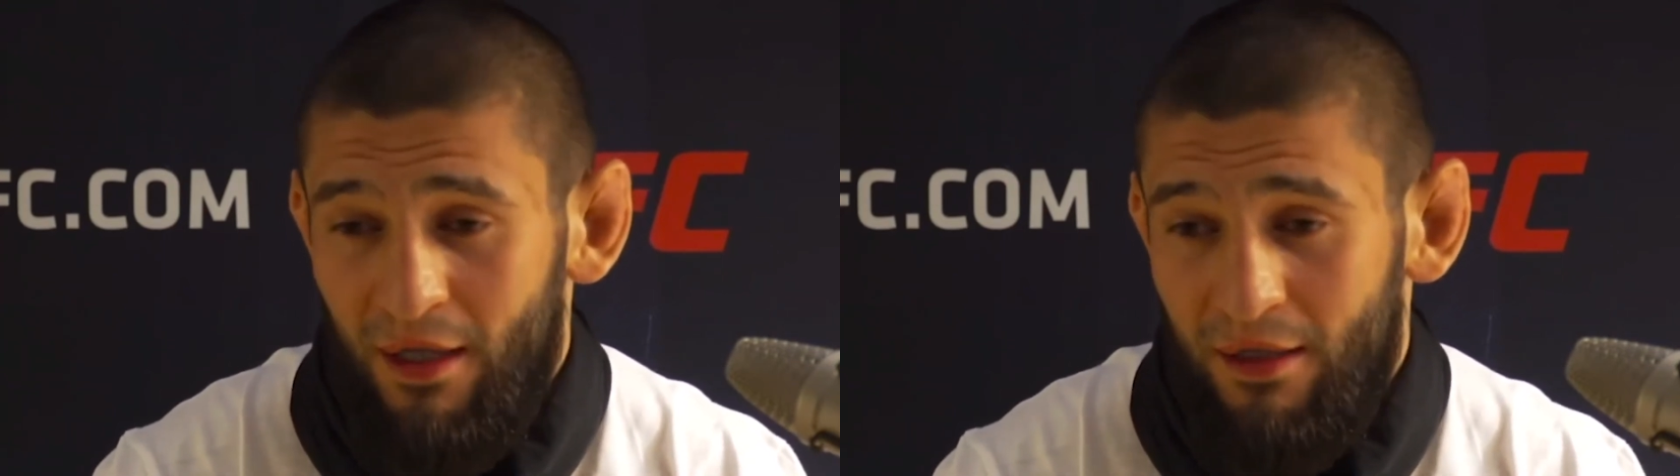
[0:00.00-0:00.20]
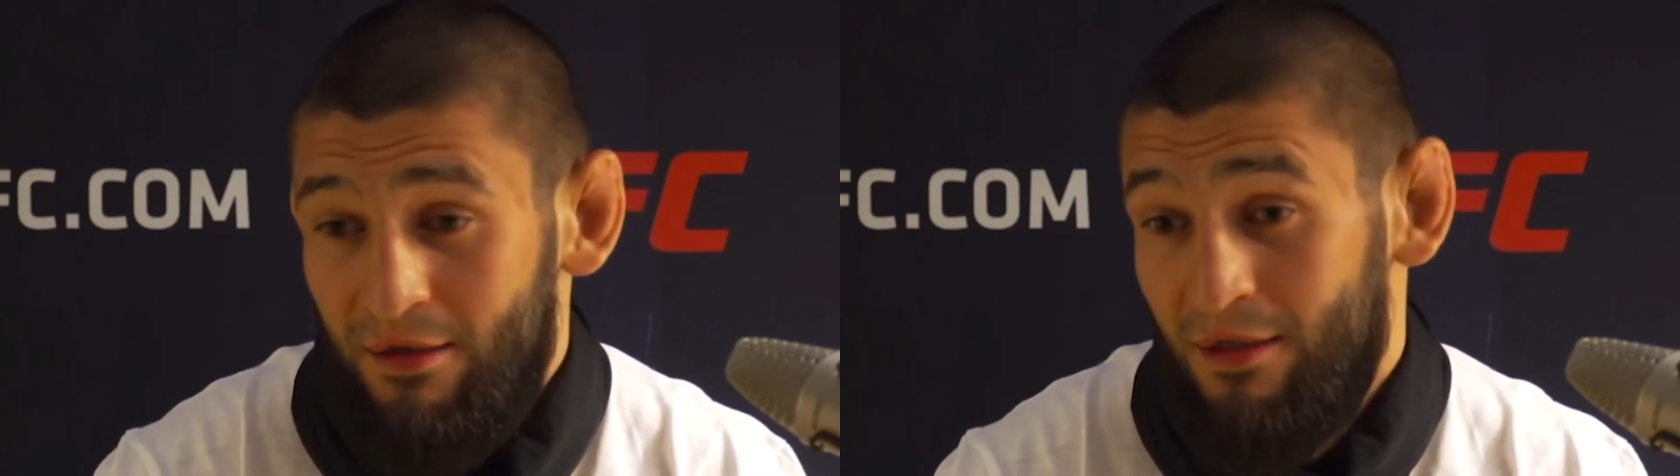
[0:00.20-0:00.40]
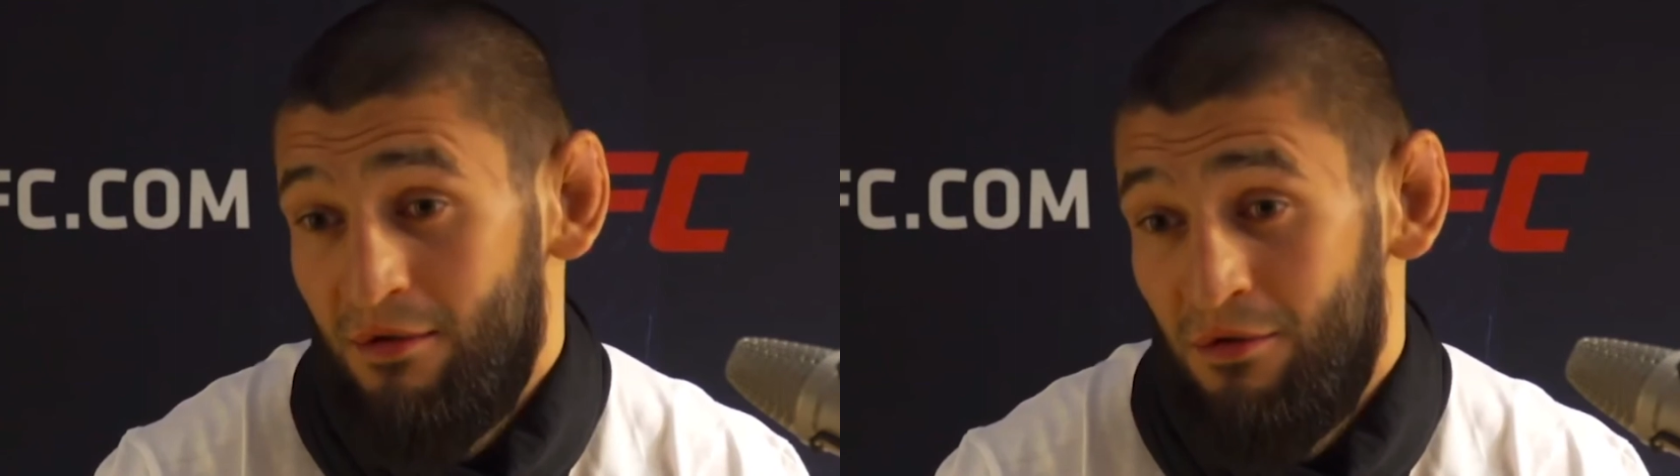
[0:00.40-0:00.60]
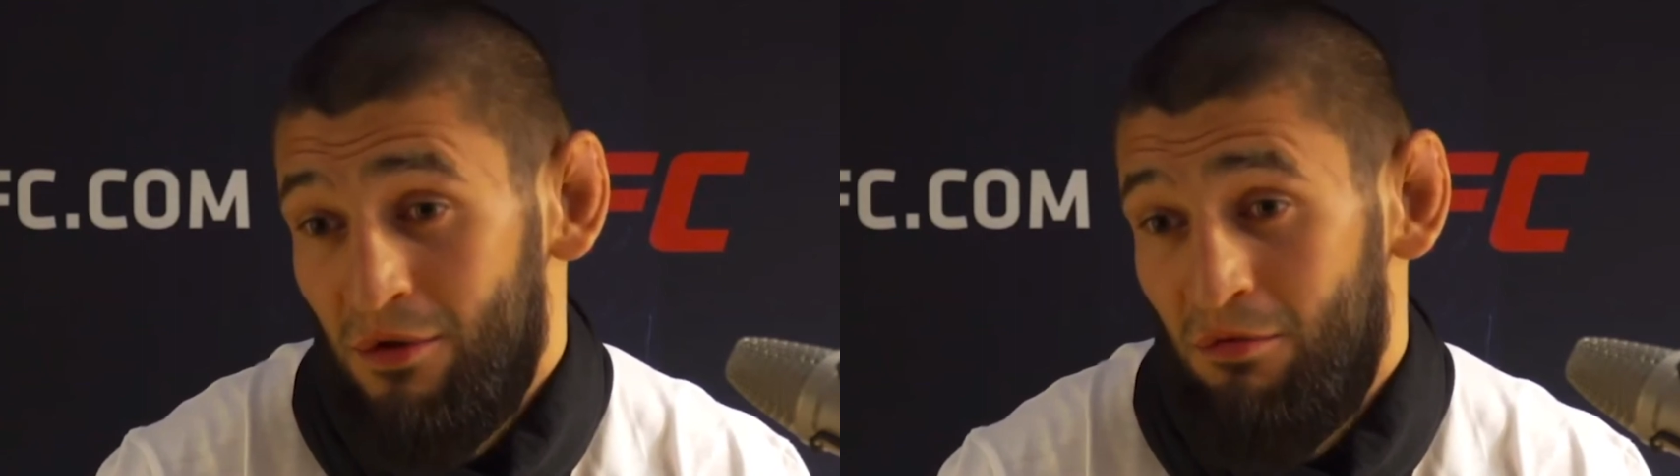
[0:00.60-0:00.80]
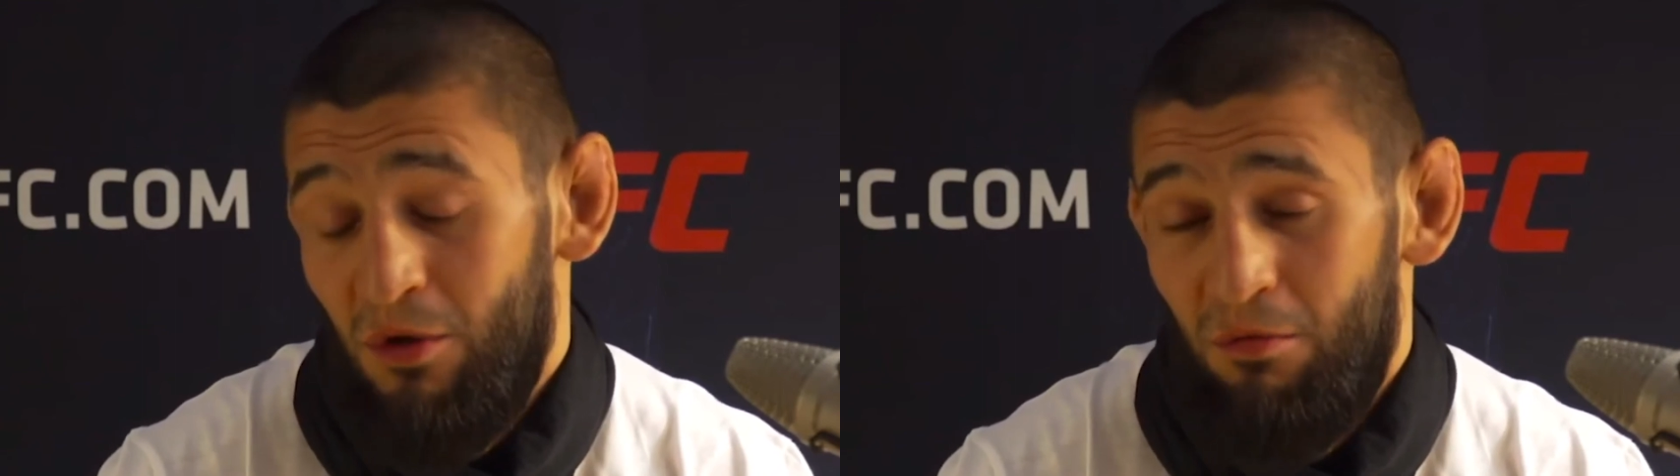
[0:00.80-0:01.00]
I need
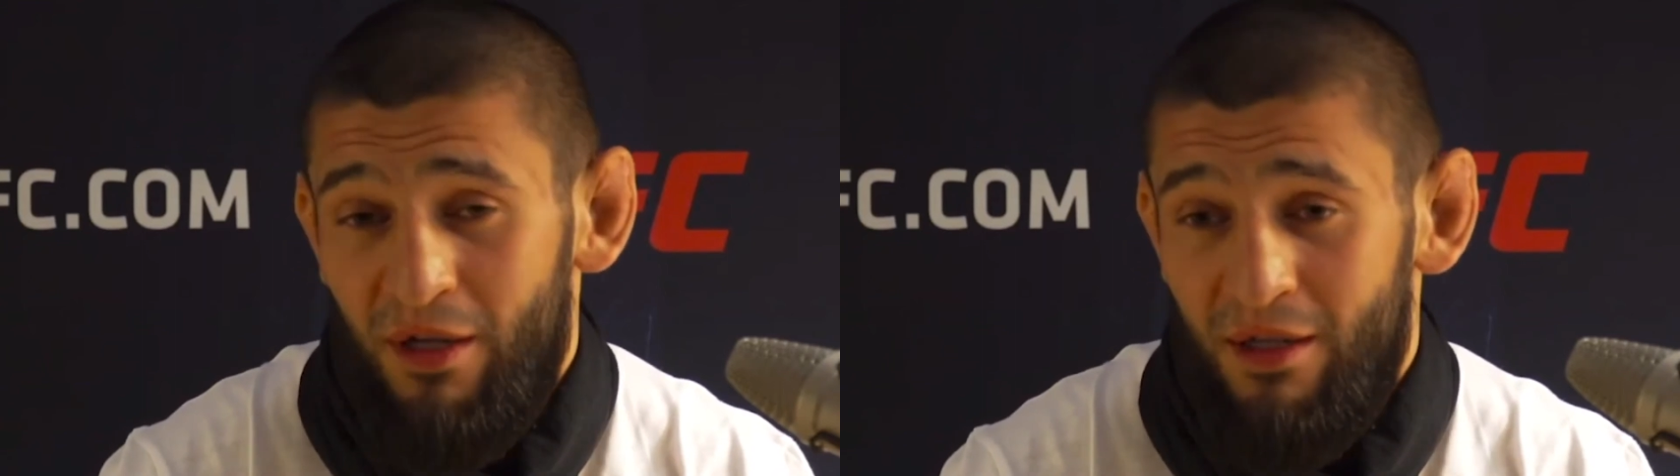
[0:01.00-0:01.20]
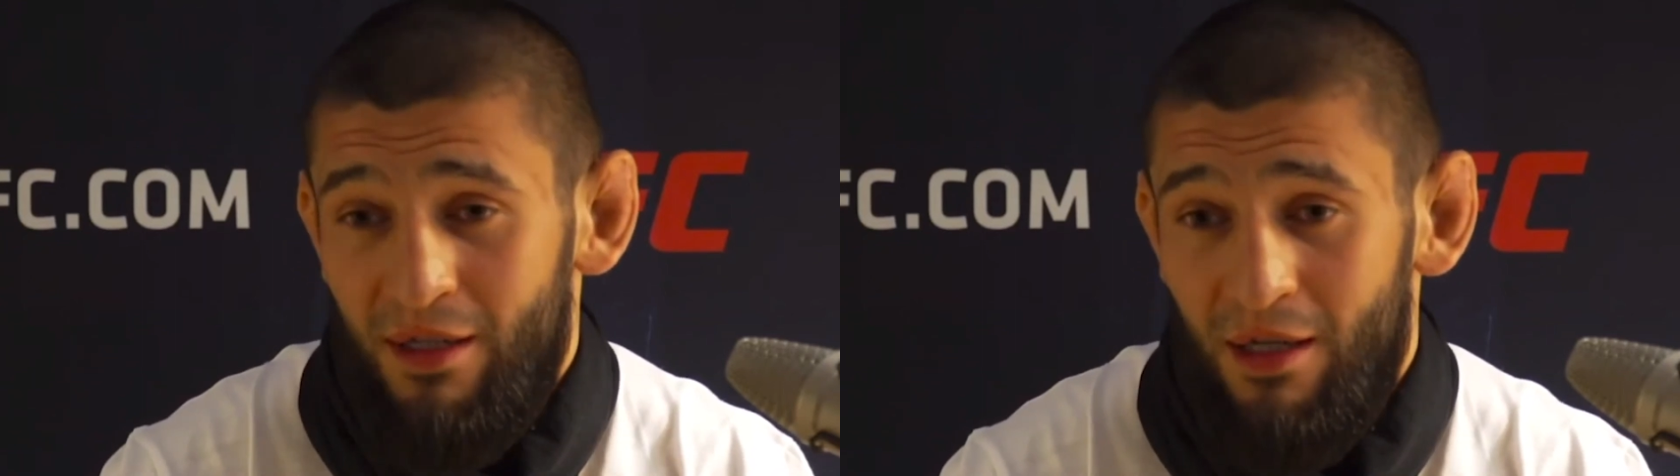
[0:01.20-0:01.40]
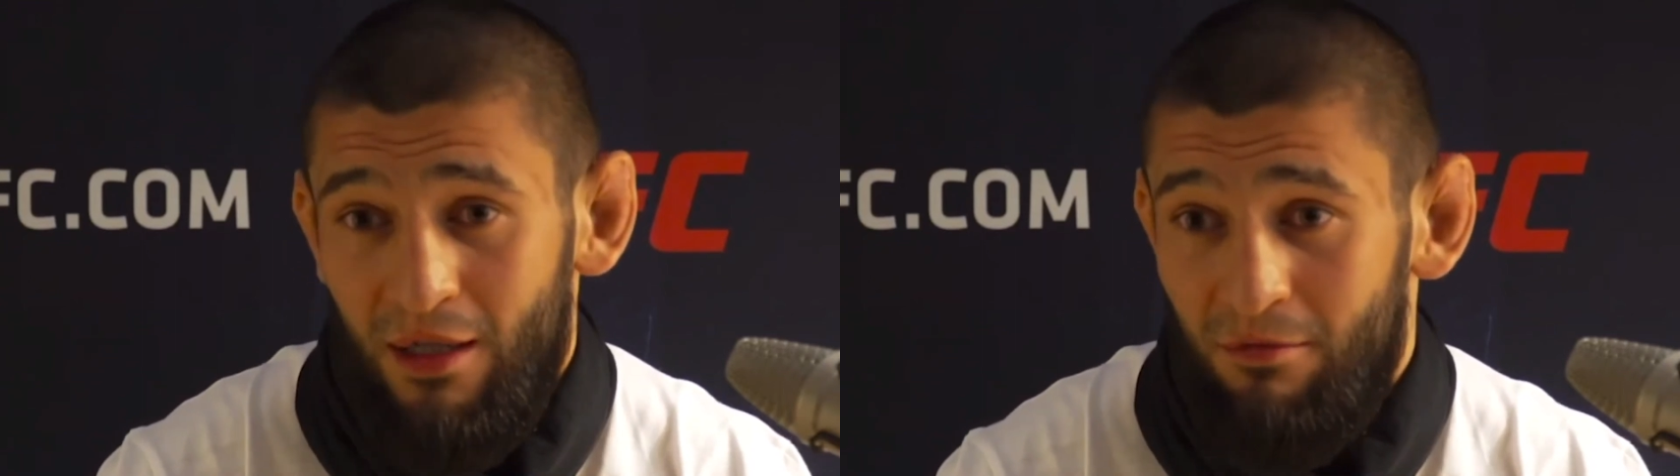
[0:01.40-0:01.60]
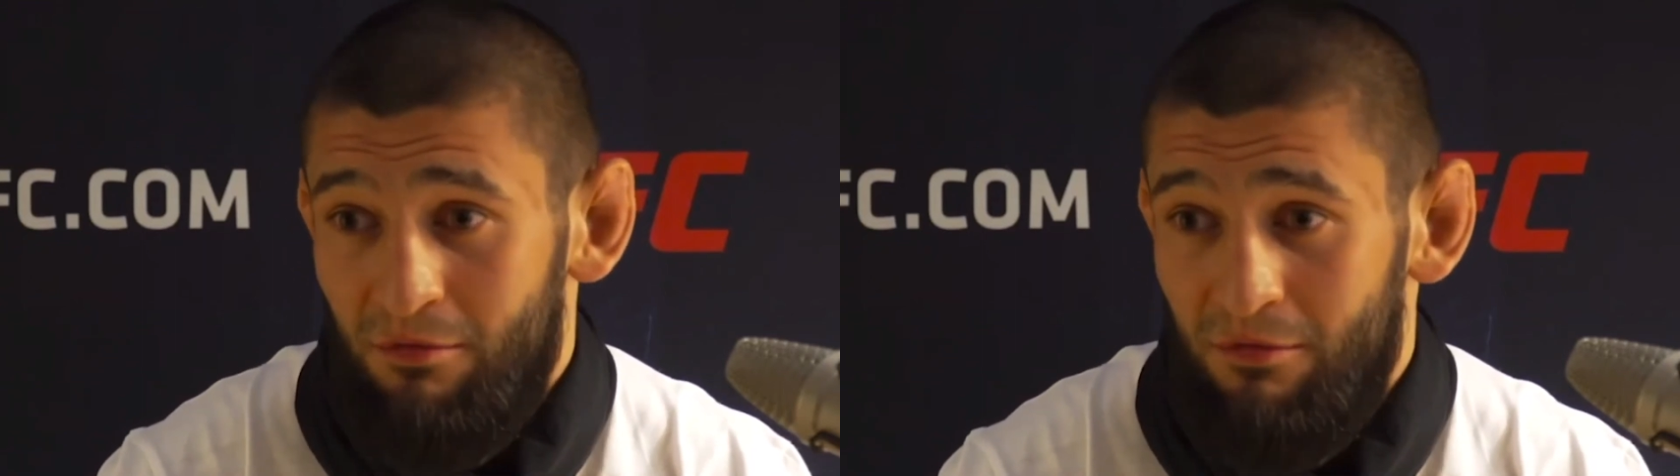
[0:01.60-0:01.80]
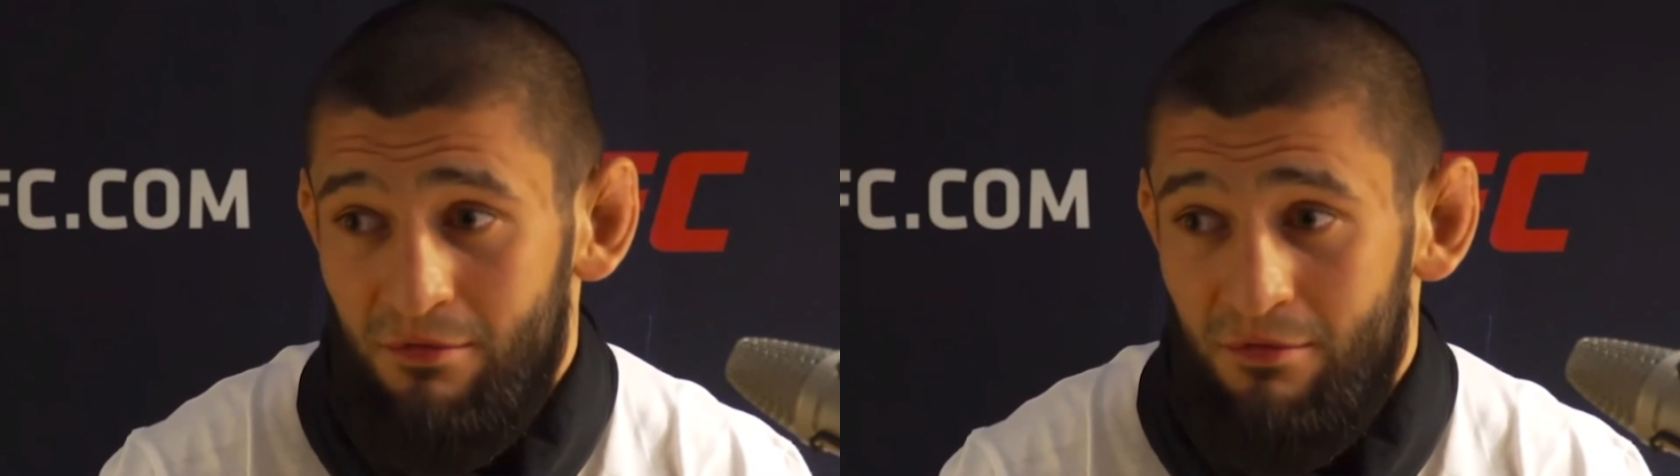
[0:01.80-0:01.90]
normal money, like